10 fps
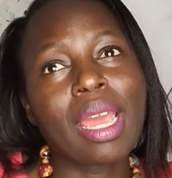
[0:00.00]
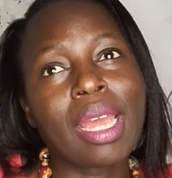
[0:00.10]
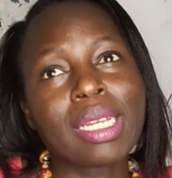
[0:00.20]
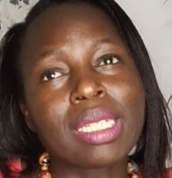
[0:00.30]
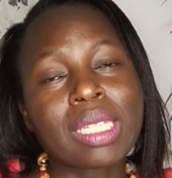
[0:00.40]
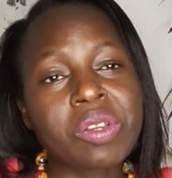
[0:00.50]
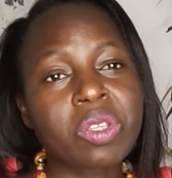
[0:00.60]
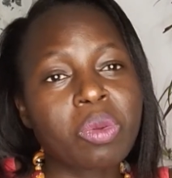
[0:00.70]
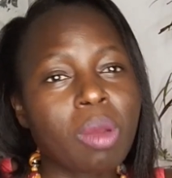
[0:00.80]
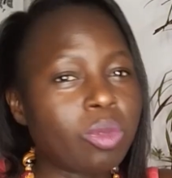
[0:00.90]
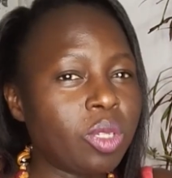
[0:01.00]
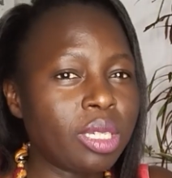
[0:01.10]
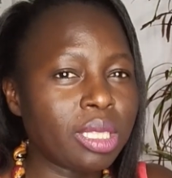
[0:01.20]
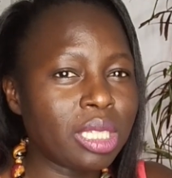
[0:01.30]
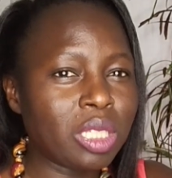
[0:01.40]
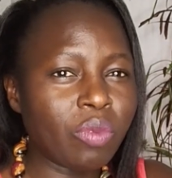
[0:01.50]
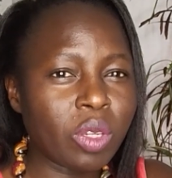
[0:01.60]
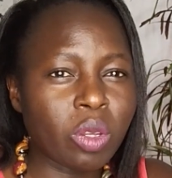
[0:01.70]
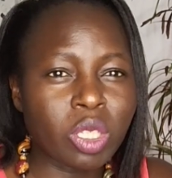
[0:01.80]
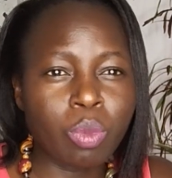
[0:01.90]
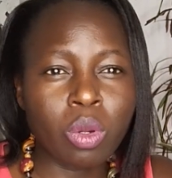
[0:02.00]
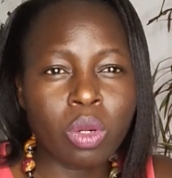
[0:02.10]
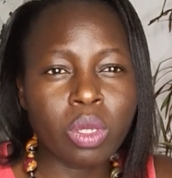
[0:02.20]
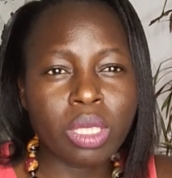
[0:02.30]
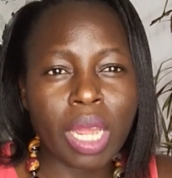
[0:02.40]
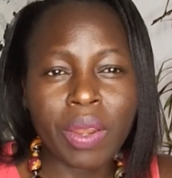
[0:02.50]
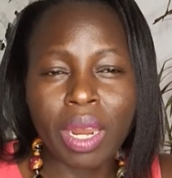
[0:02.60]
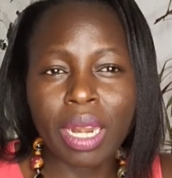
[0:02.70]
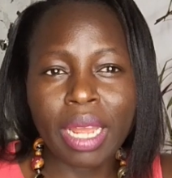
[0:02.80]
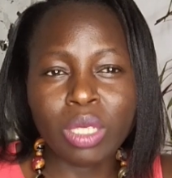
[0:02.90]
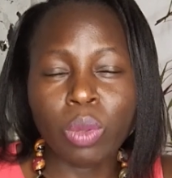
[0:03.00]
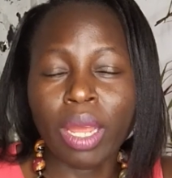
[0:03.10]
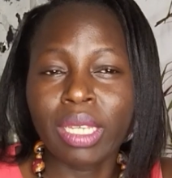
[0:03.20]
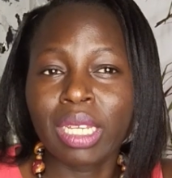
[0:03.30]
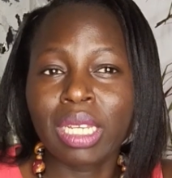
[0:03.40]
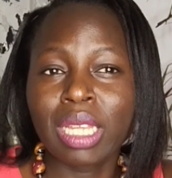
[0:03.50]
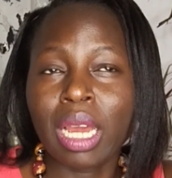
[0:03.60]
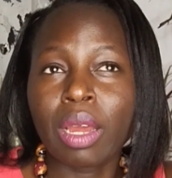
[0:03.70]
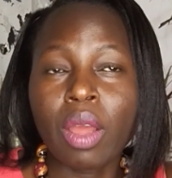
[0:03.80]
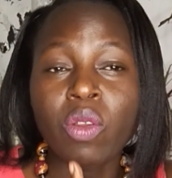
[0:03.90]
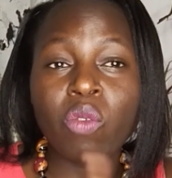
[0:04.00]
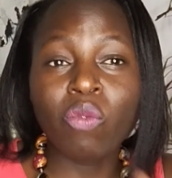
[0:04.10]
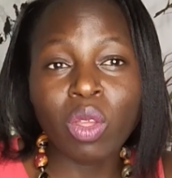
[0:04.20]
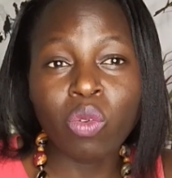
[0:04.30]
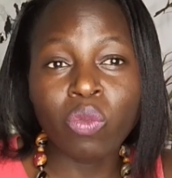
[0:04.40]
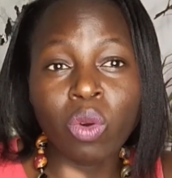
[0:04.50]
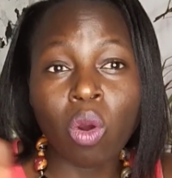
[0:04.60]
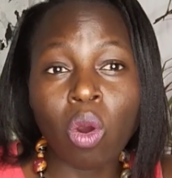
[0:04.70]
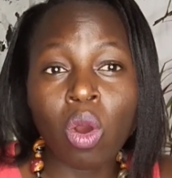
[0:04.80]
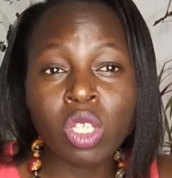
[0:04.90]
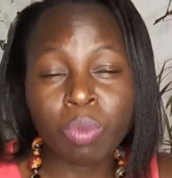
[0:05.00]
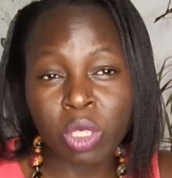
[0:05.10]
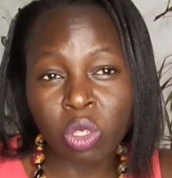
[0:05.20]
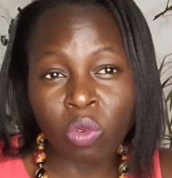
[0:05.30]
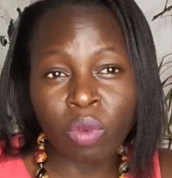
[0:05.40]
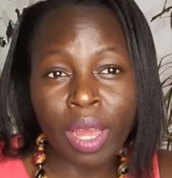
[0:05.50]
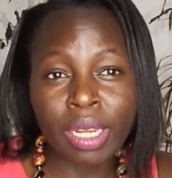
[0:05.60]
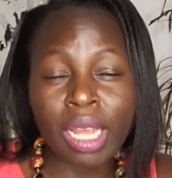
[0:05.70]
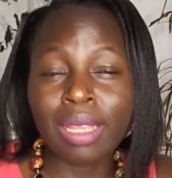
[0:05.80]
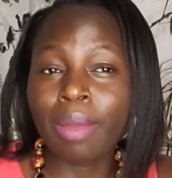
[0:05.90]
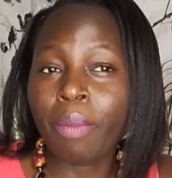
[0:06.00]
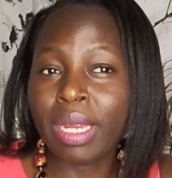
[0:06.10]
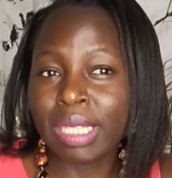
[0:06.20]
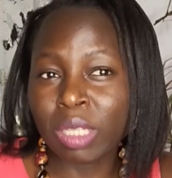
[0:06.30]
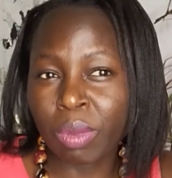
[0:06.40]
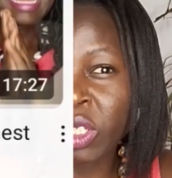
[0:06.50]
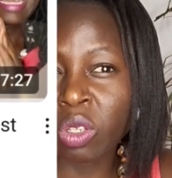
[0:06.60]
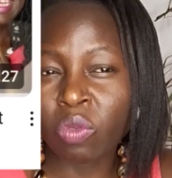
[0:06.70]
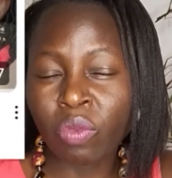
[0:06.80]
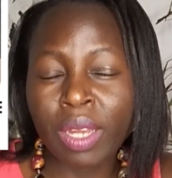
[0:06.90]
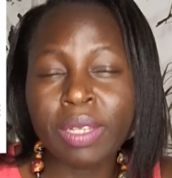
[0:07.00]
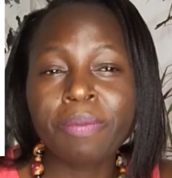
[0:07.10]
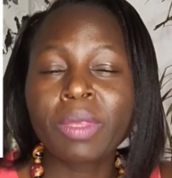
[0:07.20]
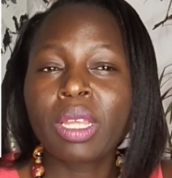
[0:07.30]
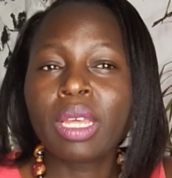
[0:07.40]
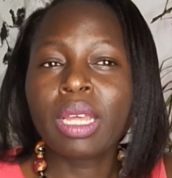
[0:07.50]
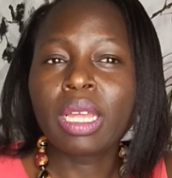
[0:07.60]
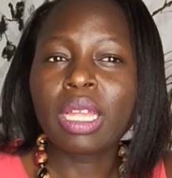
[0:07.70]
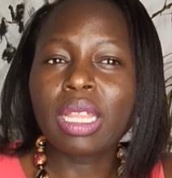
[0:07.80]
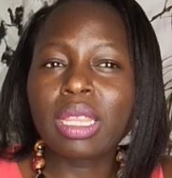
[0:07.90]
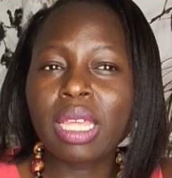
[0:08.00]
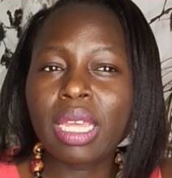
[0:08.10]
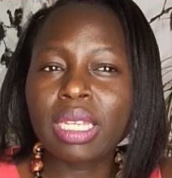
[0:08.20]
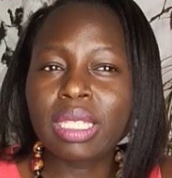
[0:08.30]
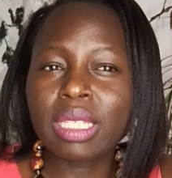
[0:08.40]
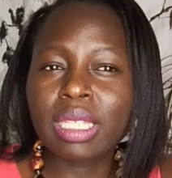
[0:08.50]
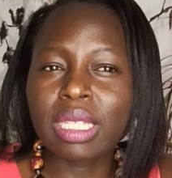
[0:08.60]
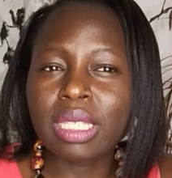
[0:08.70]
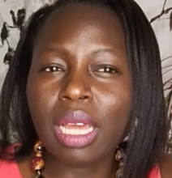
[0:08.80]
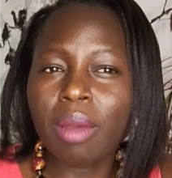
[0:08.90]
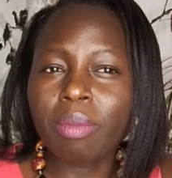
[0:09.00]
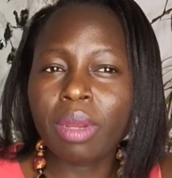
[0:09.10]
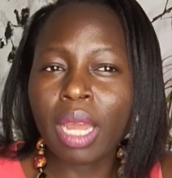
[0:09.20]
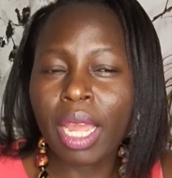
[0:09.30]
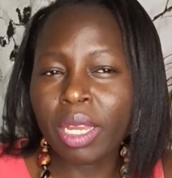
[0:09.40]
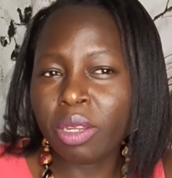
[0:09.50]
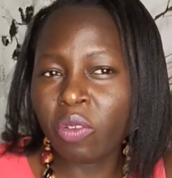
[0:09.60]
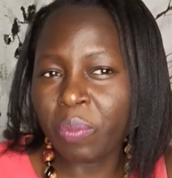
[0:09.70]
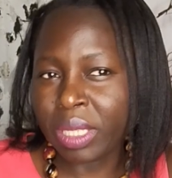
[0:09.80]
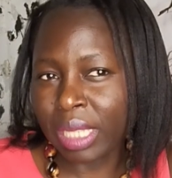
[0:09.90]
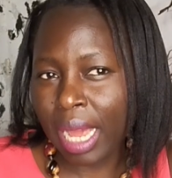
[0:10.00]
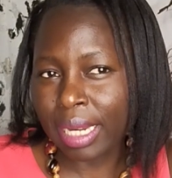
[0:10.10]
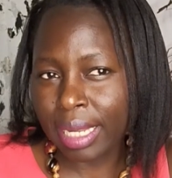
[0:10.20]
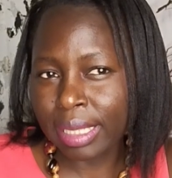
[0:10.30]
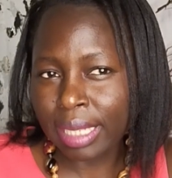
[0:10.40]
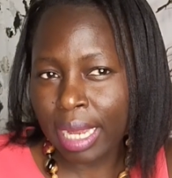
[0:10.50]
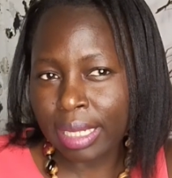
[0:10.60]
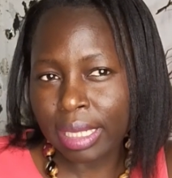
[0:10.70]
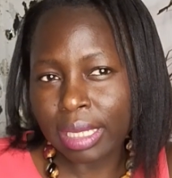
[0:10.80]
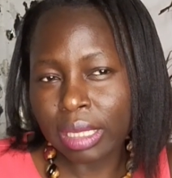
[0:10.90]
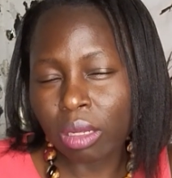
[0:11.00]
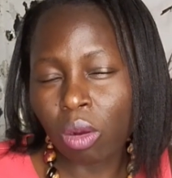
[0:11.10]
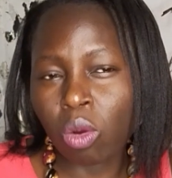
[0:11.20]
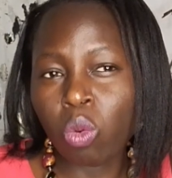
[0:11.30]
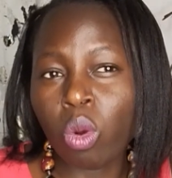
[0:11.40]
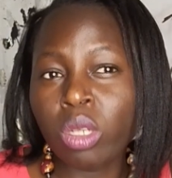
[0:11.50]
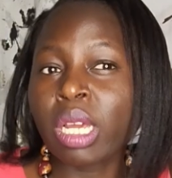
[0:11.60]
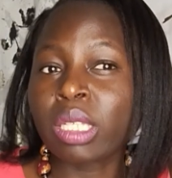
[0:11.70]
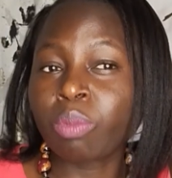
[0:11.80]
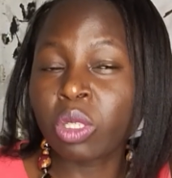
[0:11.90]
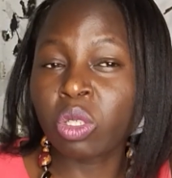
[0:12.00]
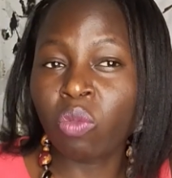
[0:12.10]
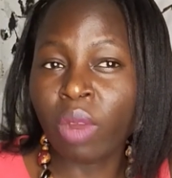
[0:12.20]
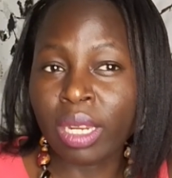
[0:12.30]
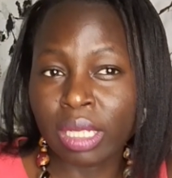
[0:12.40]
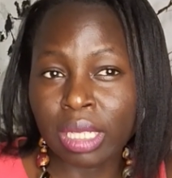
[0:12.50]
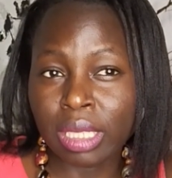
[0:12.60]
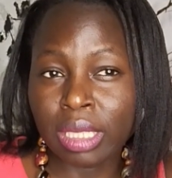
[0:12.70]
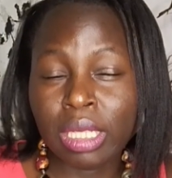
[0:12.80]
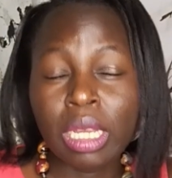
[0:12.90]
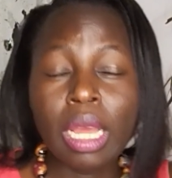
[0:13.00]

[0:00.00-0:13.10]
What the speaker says: And the reason why I'm doing this video is because I realized when I did the review for X Special Fund and the Mansa Special Fund, there is some kind of misunderstanding on what a special fund is.